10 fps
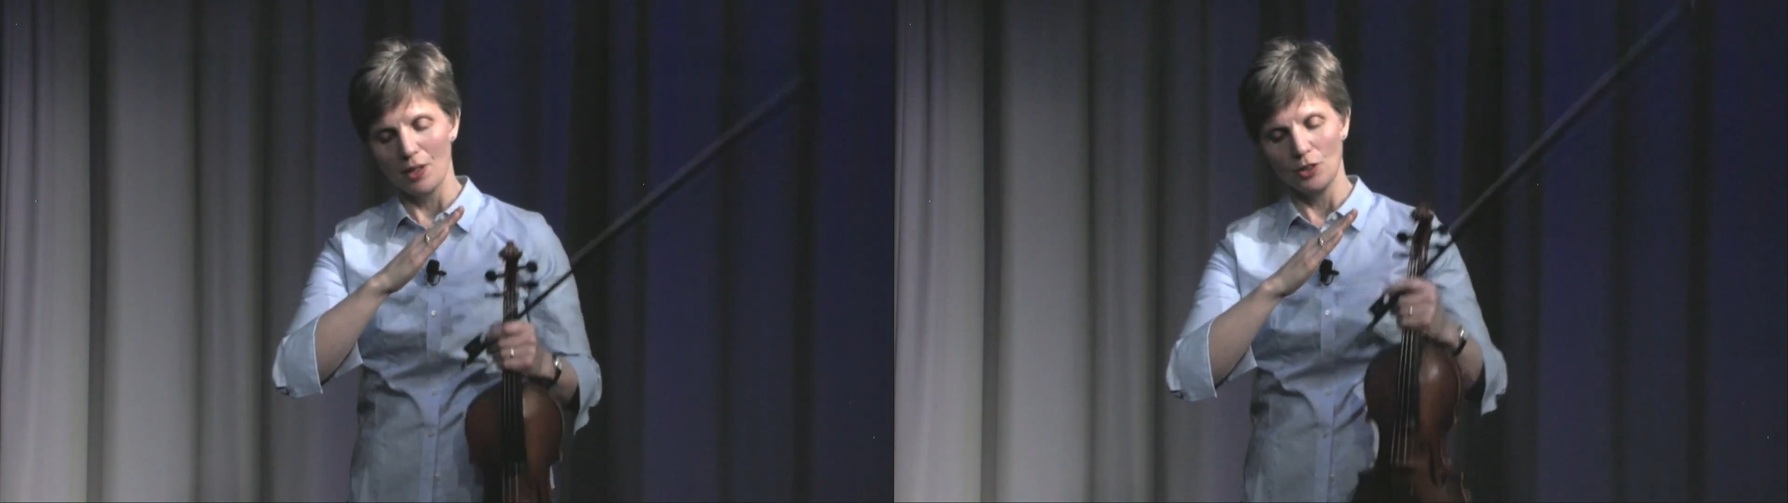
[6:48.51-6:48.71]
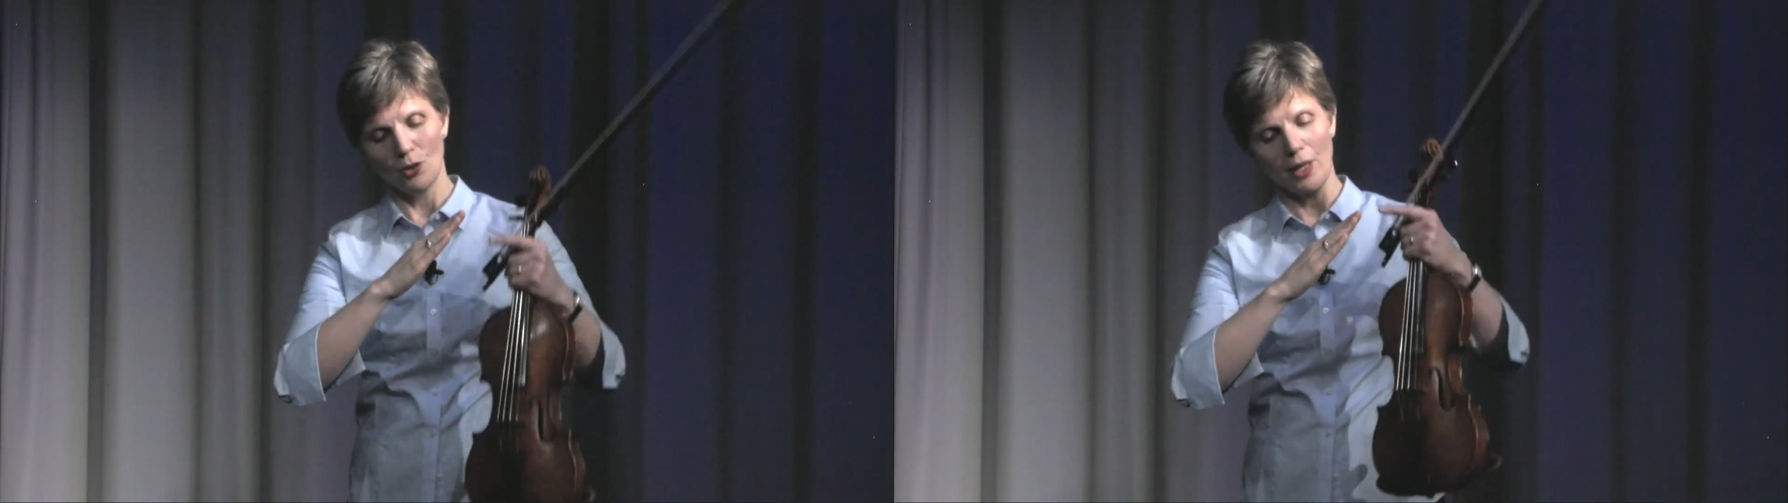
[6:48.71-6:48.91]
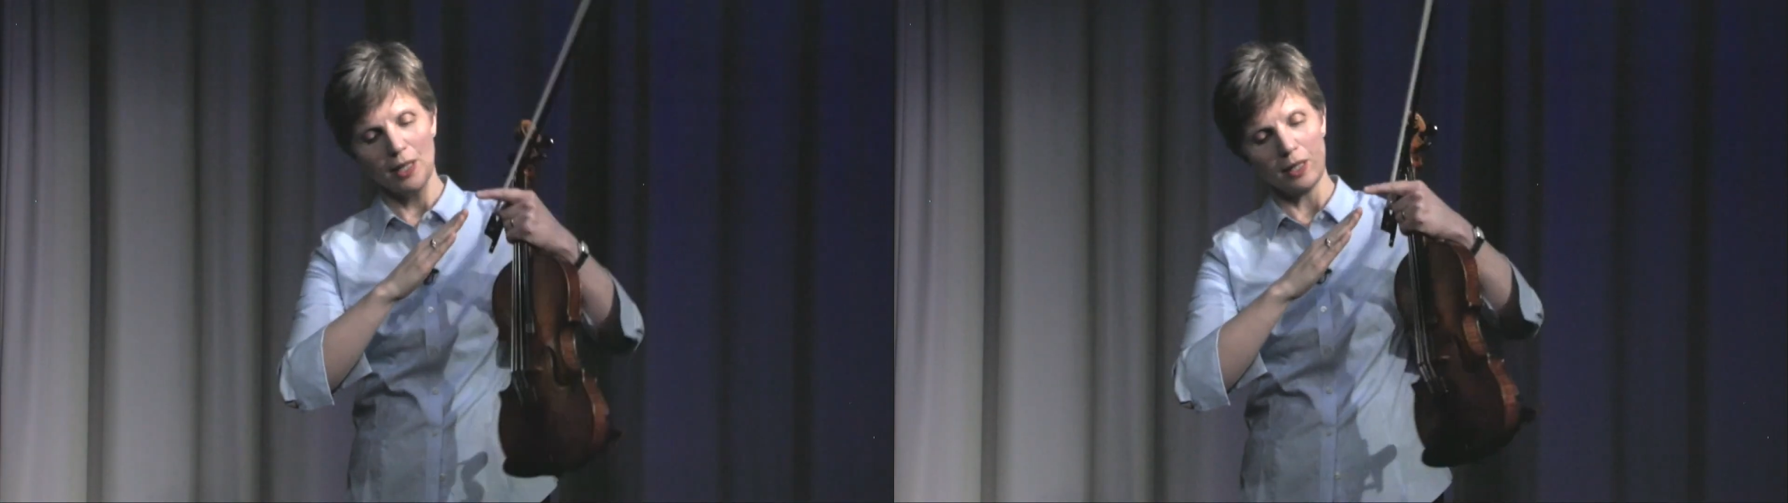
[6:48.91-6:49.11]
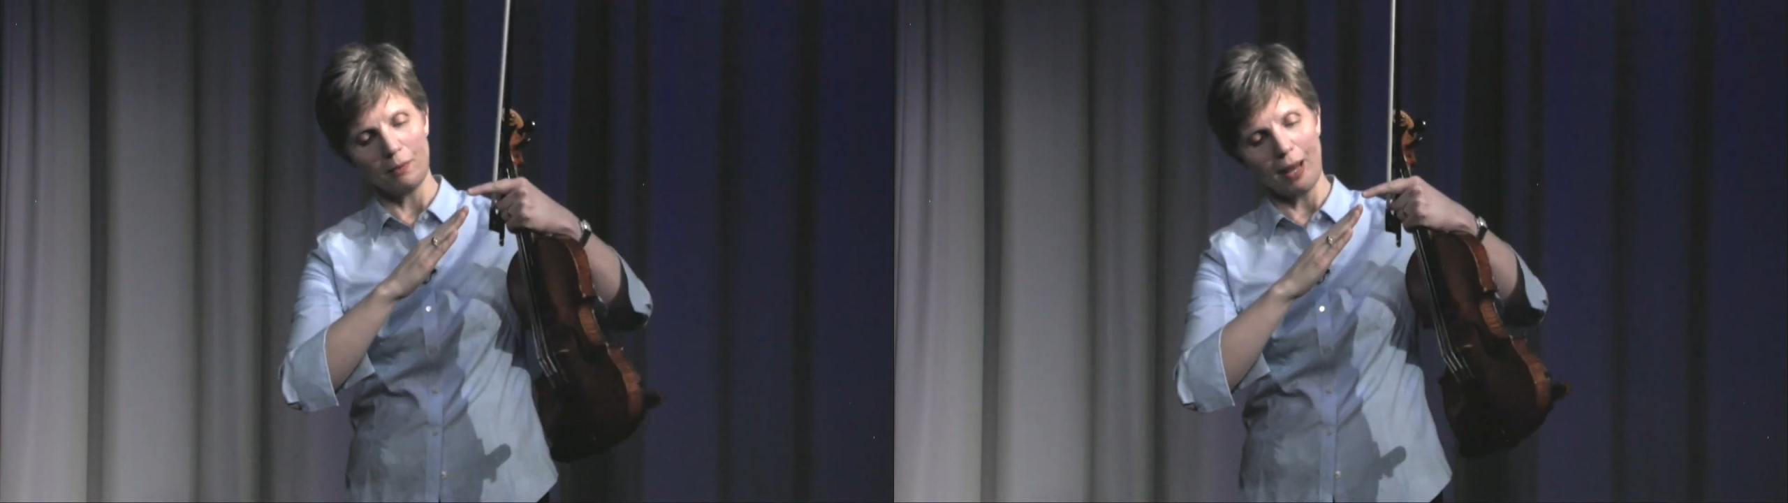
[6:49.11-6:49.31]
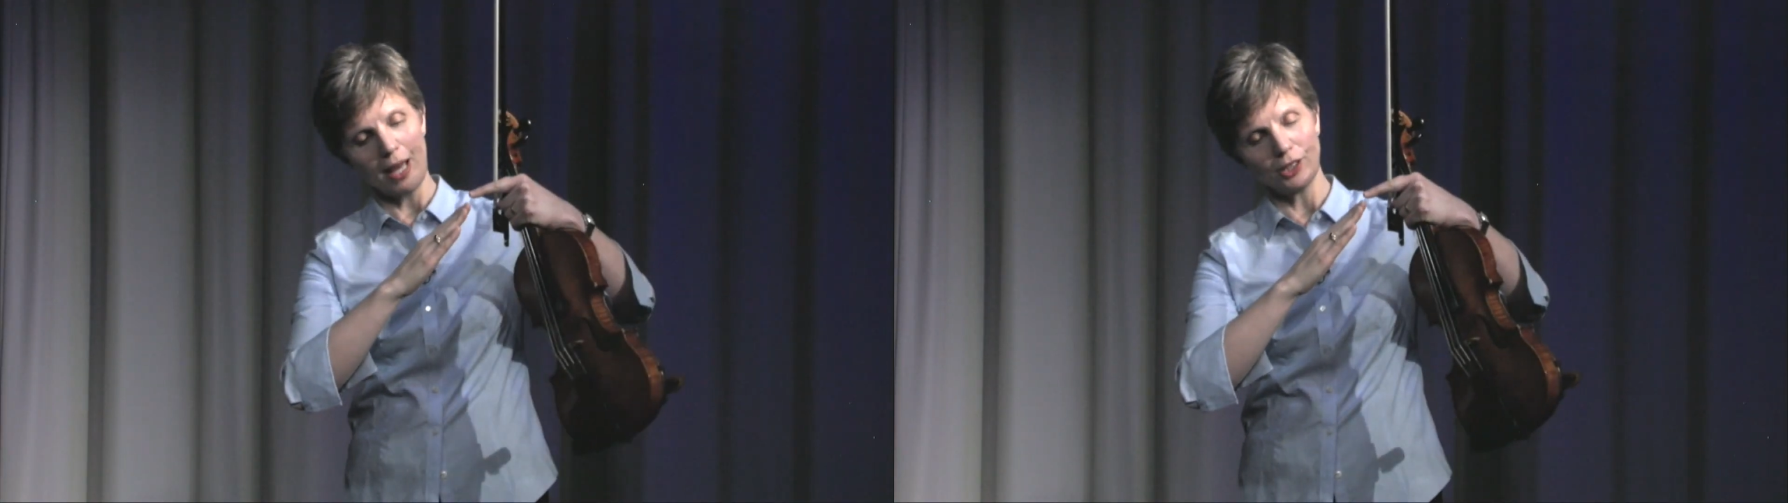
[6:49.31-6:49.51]
So I can
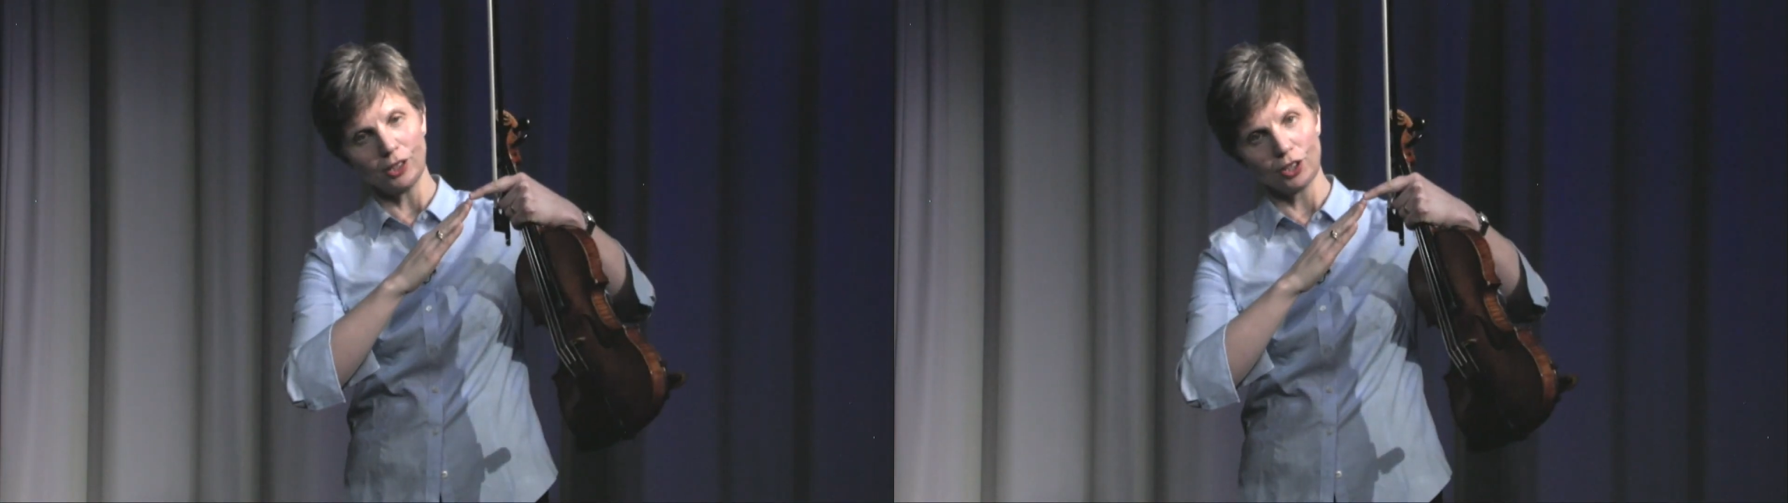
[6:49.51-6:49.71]
imagine